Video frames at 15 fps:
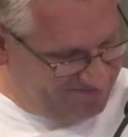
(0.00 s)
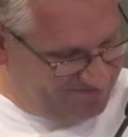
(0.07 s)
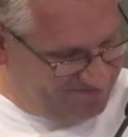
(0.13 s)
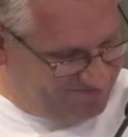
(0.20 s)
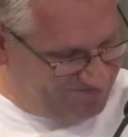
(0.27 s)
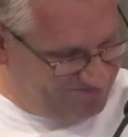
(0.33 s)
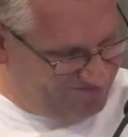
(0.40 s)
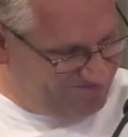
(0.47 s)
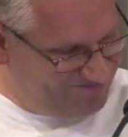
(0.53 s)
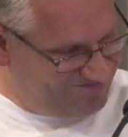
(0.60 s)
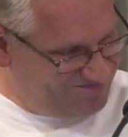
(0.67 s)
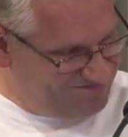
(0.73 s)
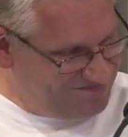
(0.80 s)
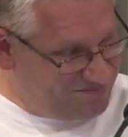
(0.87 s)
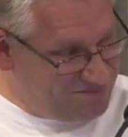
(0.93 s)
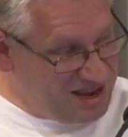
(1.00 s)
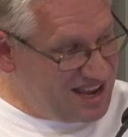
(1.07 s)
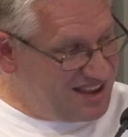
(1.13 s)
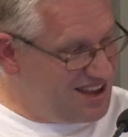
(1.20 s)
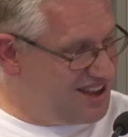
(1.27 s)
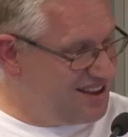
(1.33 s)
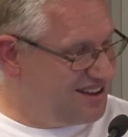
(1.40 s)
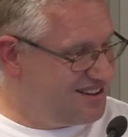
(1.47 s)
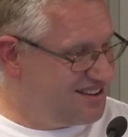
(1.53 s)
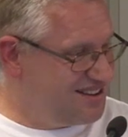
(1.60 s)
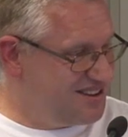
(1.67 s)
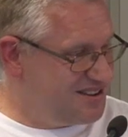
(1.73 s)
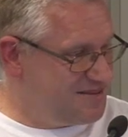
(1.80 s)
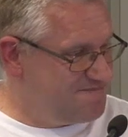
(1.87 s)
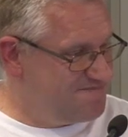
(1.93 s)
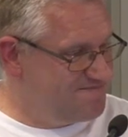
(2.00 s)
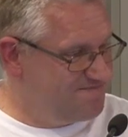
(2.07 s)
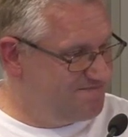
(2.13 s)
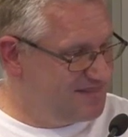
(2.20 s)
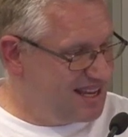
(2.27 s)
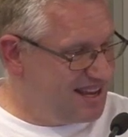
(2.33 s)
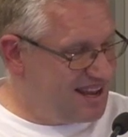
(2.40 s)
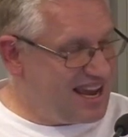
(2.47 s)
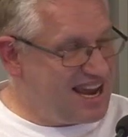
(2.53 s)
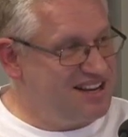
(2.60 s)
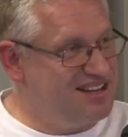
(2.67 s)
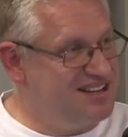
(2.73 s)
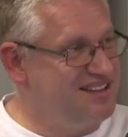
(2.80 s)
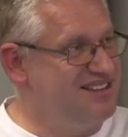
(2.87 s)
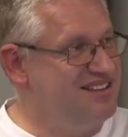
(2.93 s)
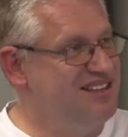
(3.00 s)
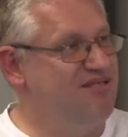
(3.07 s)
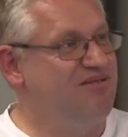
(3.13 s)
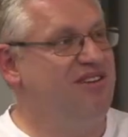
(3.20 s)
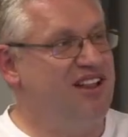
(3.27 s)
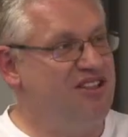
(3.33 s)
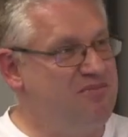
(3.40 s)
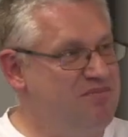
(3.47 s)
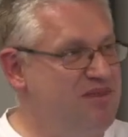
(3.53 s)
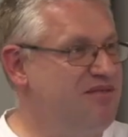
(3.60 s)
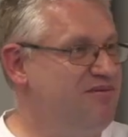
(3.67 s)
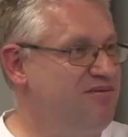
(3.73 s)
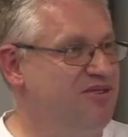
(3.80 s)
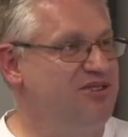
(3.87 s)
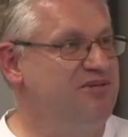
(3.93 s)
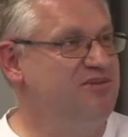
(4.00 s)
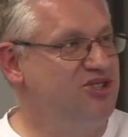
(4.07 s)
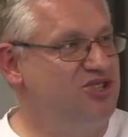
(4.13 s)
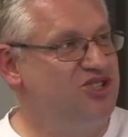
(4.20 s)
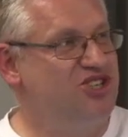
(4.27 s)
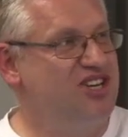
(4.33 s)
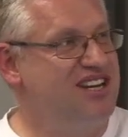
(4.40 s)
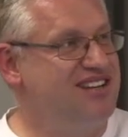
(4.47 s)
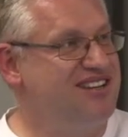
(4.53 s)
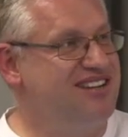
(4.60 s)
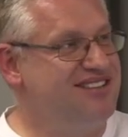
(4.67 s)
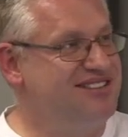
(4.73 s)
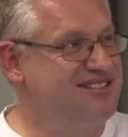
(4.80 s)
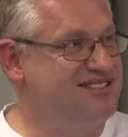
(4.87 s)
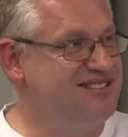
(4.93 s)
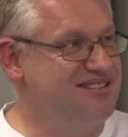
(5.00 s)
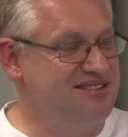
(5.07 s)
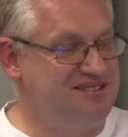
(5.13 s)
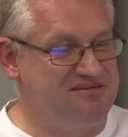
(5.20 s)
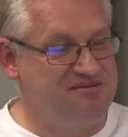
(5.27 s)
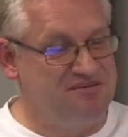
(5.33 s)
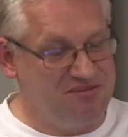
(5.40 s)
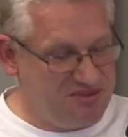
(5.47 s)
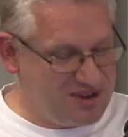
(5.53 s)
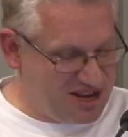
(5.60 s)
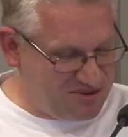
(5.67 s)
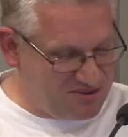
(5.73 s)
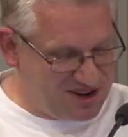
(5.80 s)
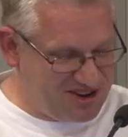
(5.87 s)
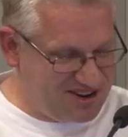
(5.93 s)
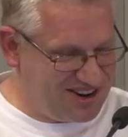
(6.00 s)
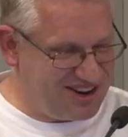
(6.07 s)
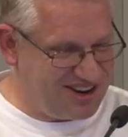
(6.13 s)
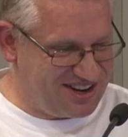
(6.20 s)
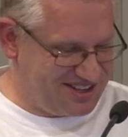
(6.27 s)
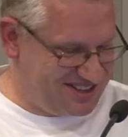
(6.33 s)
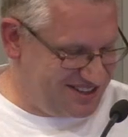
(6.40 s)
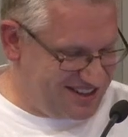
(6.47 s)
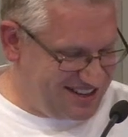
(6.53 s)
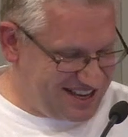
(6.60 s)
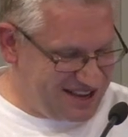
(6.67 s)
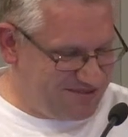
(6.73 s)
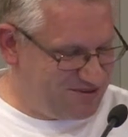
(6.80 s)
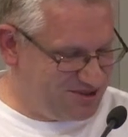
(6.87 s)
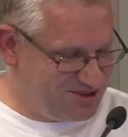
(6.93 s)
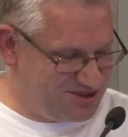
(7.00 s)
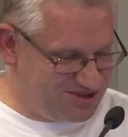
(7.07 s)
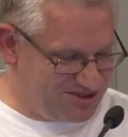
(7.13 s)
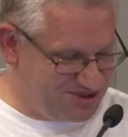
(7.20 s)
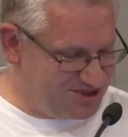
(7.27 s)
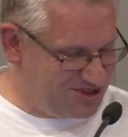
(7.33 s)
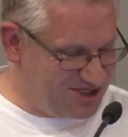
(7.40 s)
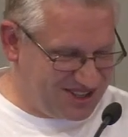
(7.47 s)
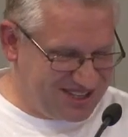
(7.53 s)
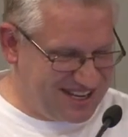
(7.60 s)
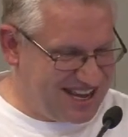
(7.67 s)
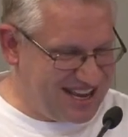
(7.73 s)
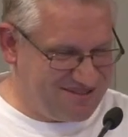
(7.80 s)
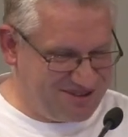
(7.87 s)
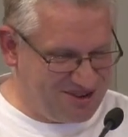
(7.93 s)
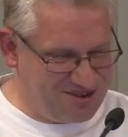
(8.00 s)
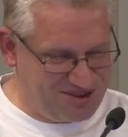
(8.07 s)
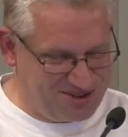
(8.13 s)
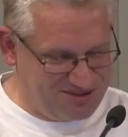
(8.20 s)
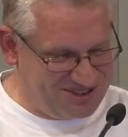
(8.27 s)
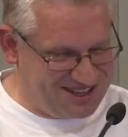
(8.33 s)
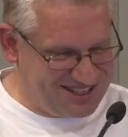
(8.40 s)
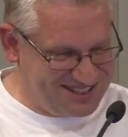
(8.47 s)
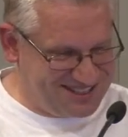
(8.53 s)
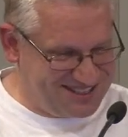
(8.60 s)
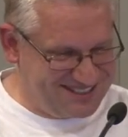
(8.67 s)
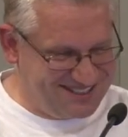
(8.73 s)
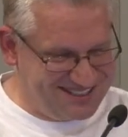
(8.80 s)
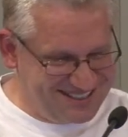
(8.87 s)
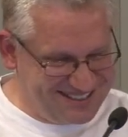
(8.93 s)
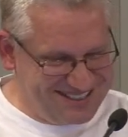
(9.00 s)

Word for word: mm, making um, any development for the machine is uh, very, very hard if you do, do not have all of these